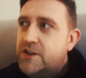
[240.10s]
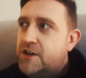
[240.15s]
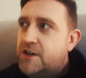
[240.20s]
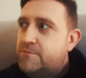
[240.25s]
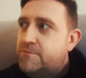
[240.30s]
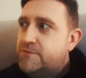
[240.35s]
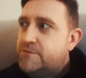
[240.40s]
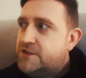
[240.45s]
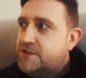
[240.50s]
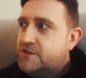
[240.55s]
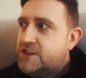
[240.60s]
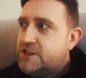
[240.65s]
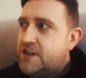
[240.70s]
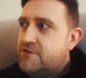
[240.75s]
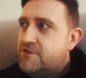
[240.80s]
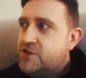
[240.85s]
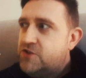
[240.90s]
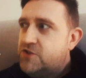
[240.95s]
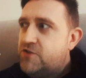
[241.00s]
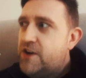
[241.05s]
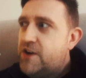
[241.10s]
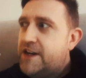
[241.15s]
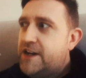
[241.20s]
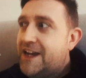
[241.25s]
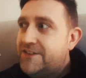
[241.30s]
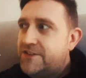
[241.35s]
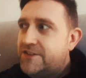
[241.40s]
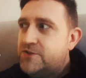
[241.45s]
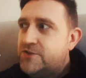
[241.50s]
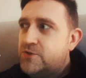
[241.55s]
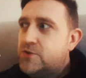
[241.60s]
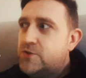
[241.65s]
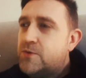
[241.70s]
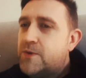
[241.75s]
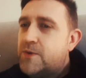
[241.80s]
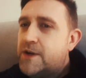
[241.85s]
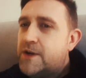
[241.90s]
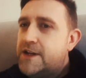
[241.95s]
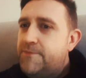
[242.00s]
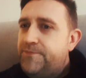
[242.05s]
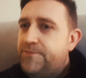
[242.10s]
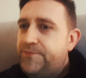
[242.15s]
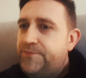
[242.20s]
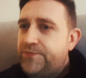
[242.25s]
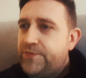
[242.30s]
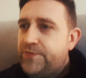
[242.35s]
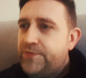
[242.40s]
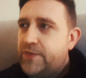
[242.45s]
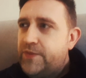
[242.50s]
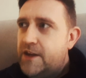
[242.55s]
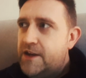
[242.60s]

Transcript: I woke up staring directly at the doorway,